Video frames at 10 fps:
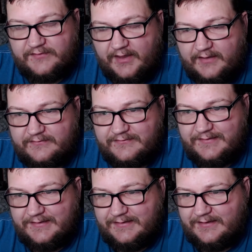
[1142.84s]
set.
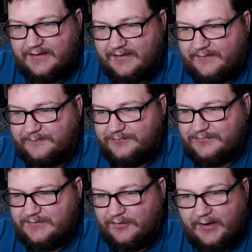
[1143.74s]
Um,
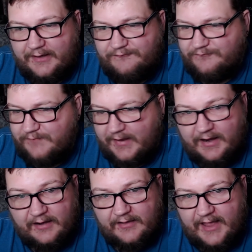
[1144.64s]
you know, I, I
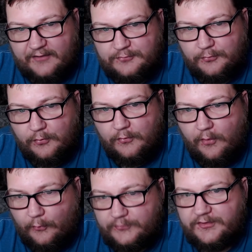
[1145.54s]
got an actual
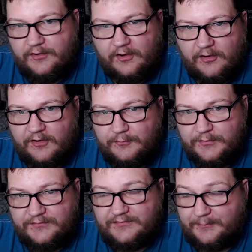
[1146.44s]
alternate art,
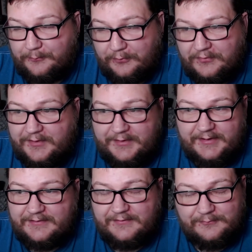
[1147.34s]
which
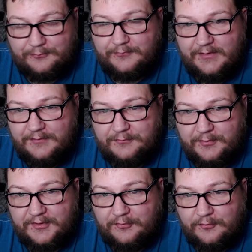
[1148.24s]
pretty
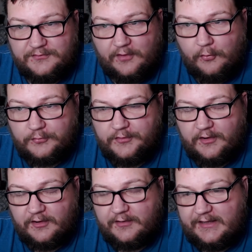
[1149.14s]
pretty cool. It's alternate
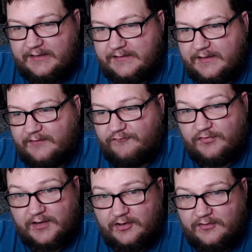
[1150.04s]
art uh,
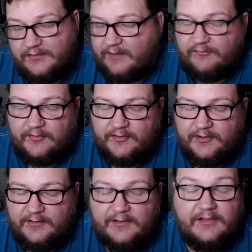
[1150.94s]
Flare, not
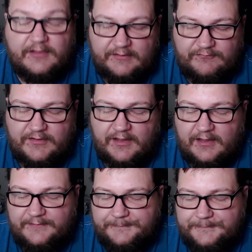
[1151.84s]
Flareon,
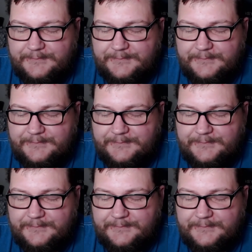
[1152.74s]
Leafeon,